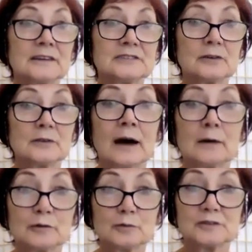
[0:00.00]
So I
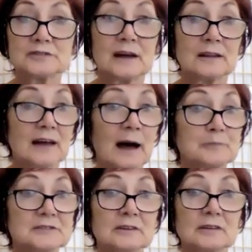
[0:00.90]
would wish
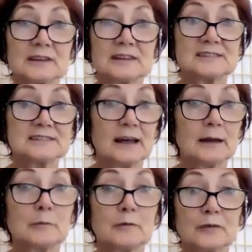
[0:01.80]
absolutely the
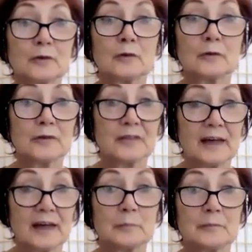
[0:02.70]
same for
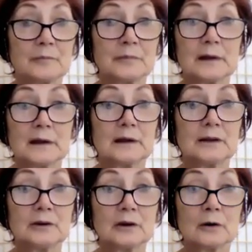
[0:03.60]
them,
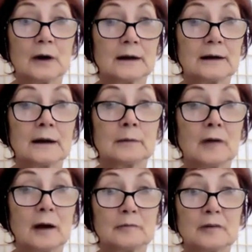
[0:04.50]
you know, and
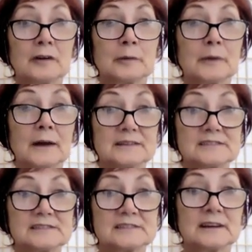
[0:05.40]
I'm very
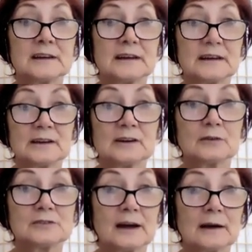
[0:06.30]
blessed, you know,
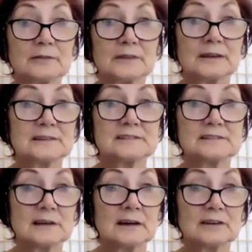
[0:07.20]
to have
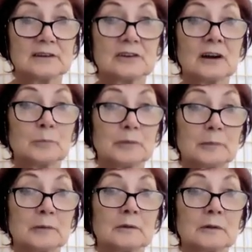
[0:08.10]
these young
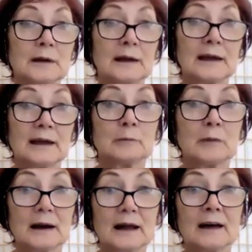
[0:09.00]
people in
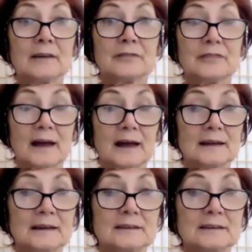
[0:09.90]
my life.
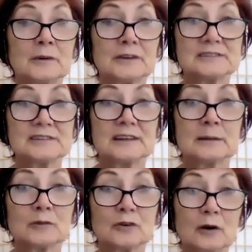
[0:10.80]
And when you see
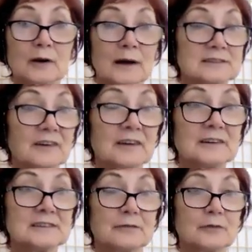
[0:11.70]
them grow, it's very
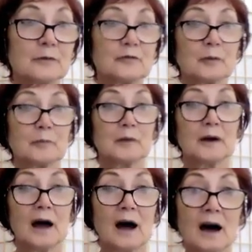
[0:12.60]
different from
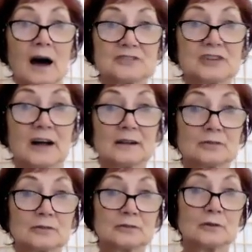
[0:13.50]
our
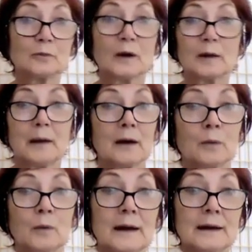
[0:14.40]
childhood way back
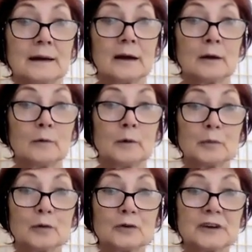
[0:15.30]
when. We were
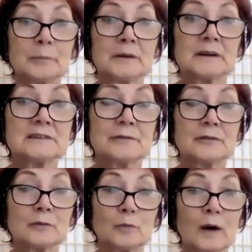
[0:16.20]
brought up in a
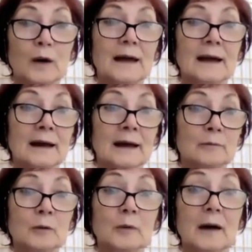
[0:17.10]
different way and
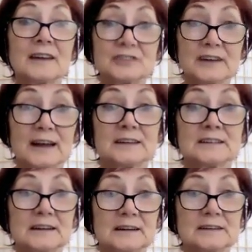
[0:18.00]
we were educated
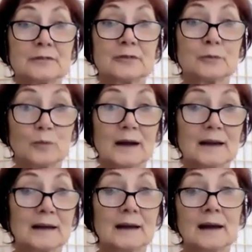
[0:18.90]
in a different
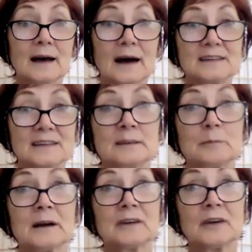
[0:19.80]
way. I see
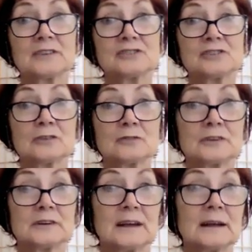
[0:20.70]
my
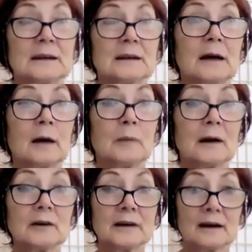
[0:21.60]
grandchildren in
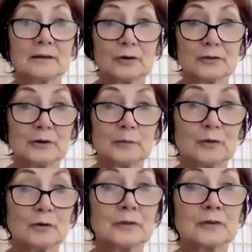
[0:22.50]
America. I've got 3
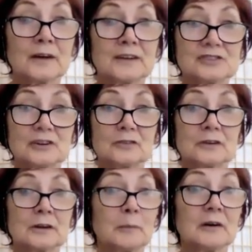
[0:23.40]
beautiful grandchildren
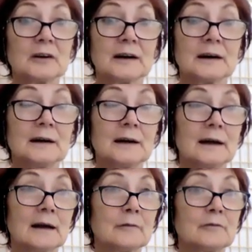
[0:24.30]
in America,
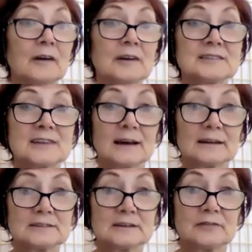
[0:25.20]
very
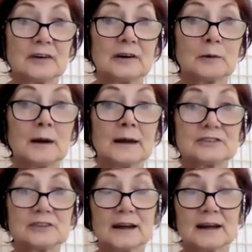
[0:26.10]
talented, very well
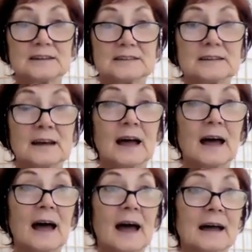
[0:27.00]
educated,
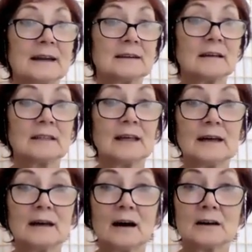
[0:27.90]
and
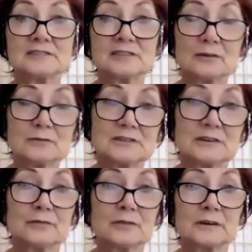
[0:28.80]
they are so
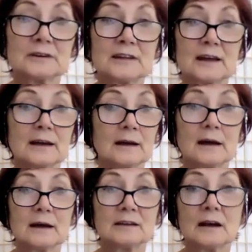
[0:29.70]
different. They're
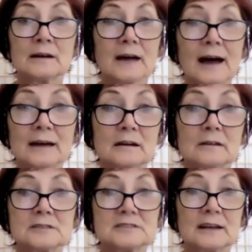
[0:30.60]
young
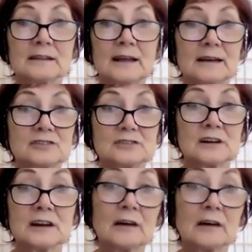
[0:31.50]
adults and they
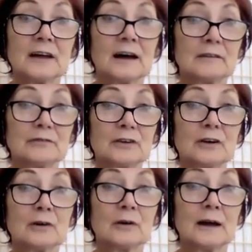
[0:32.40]
just love life, you
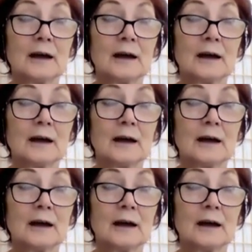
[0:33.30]
know.